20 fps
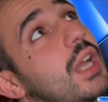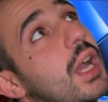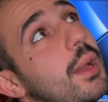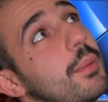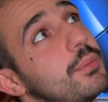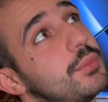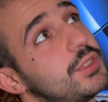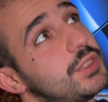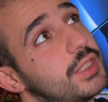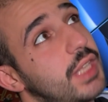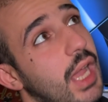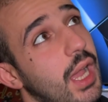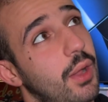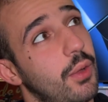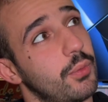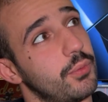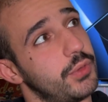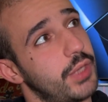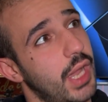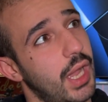comes
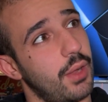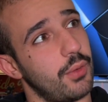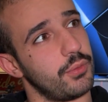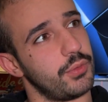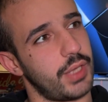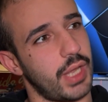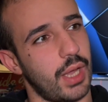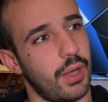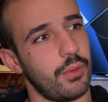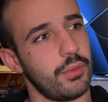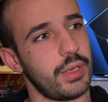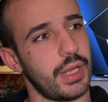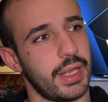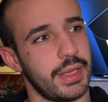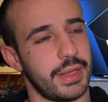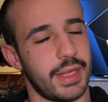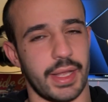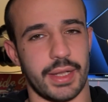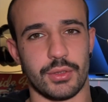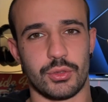down,
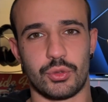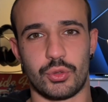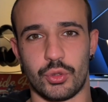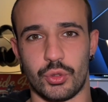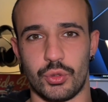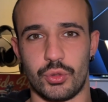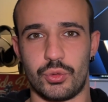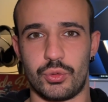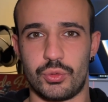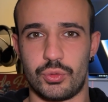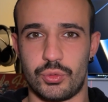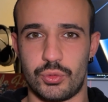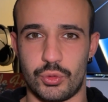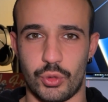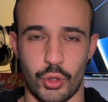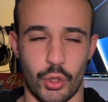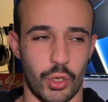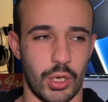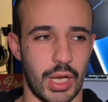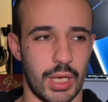and then to
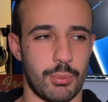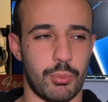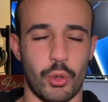your like